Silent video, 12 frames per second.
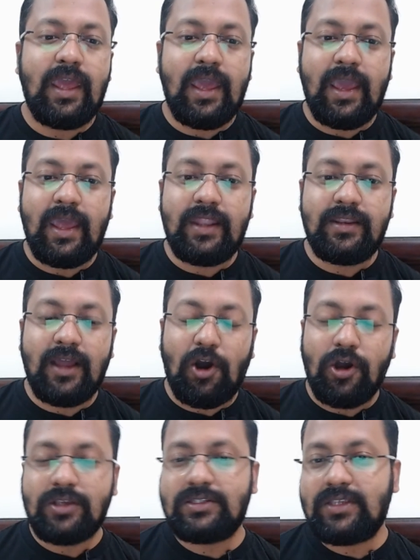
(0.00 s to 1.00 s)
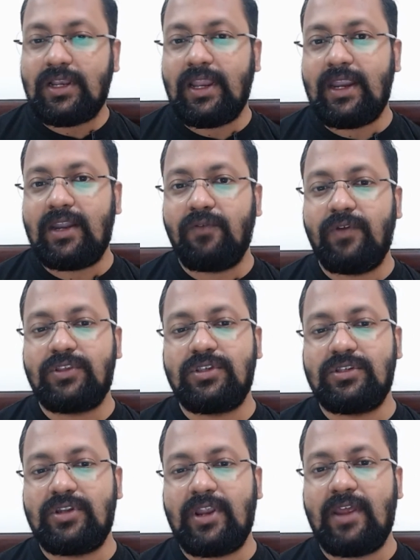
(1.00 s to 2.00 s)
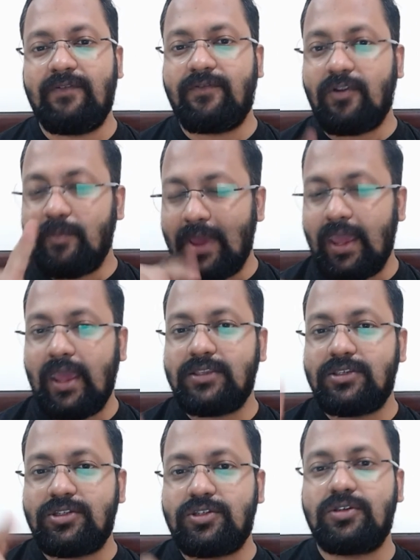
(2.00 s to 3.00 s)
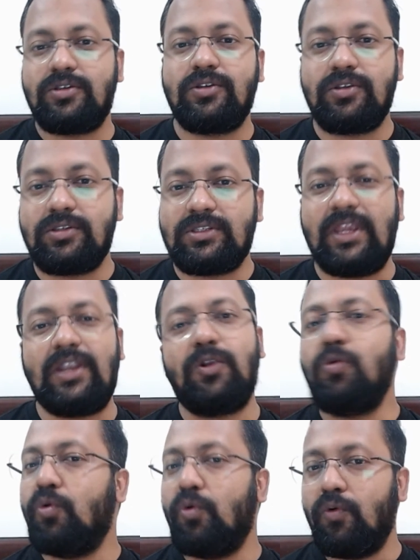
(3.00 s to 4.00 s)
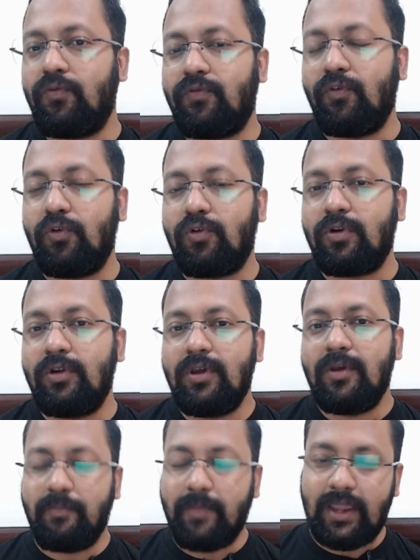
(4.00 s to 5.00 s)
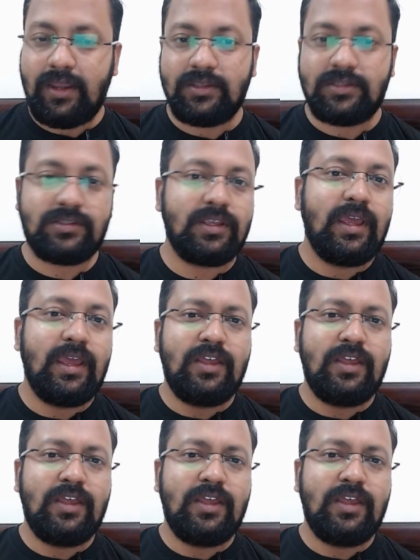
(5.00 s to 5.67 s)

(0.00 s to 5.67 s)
And oxalate, which is derived from HC2O4 minus.